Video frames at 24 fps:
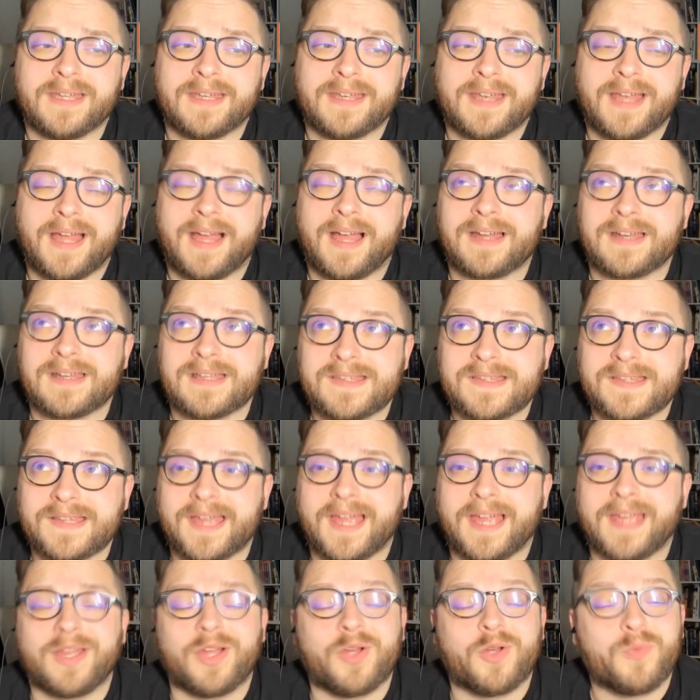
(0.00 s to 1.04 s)
And honestly,
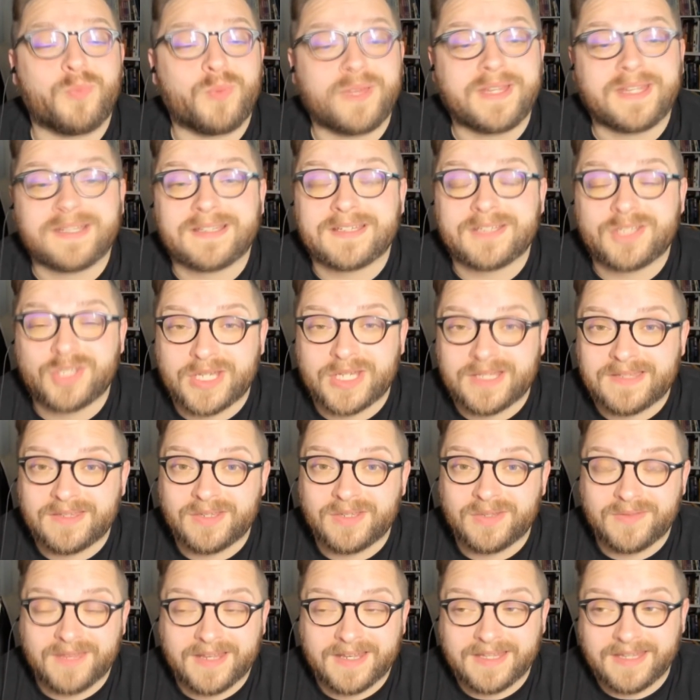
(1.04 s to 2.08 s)
I hope we get a chance to
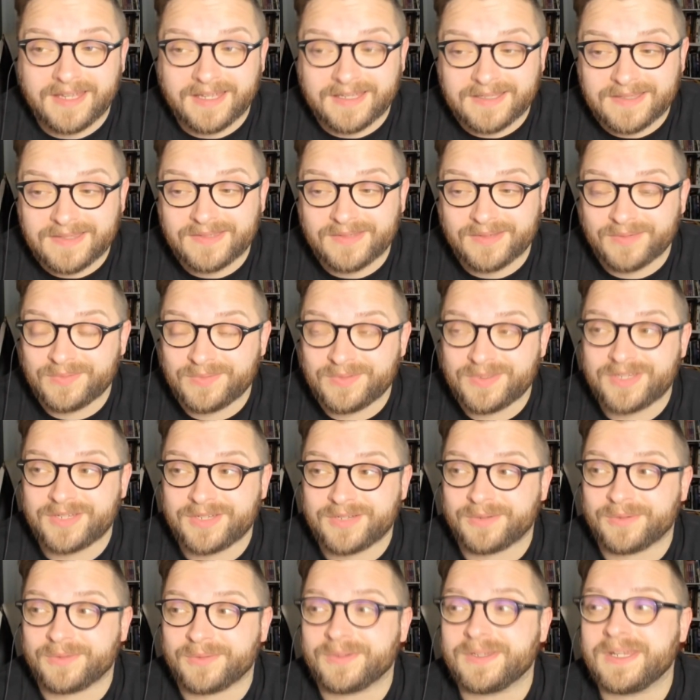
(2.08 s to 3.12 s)
do that again soon,
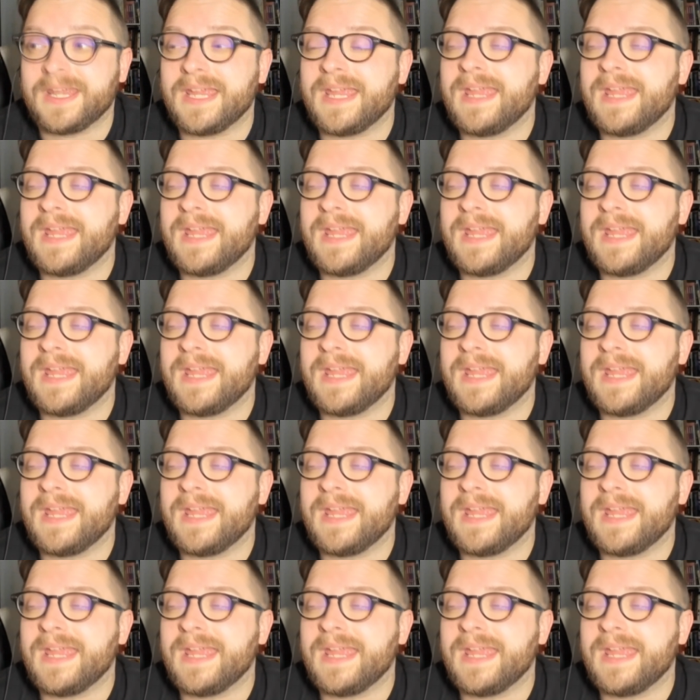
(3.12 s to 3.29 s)
too.